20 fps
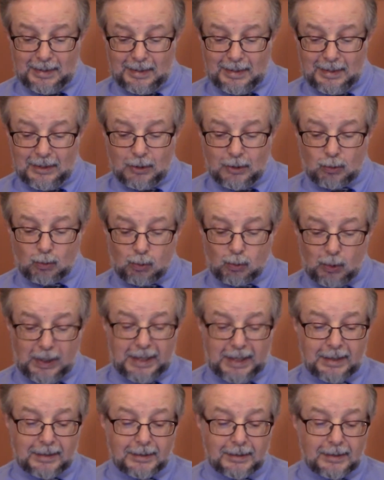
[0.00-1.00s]

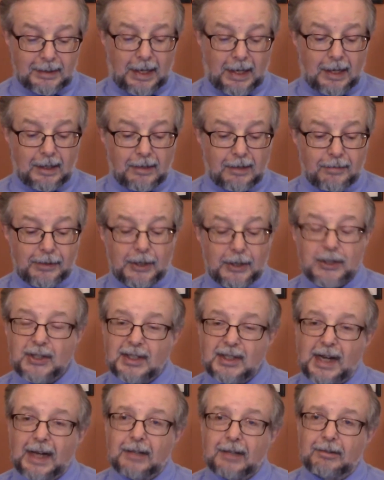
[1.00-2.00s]
Real love is
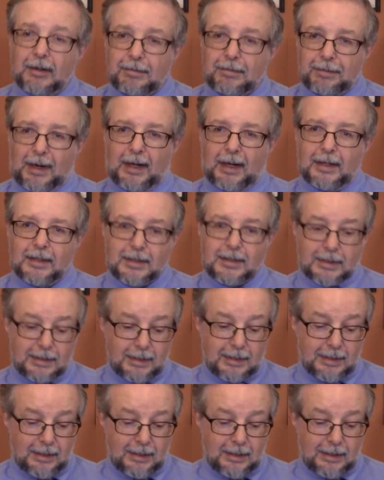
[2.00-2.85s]
sacrifice.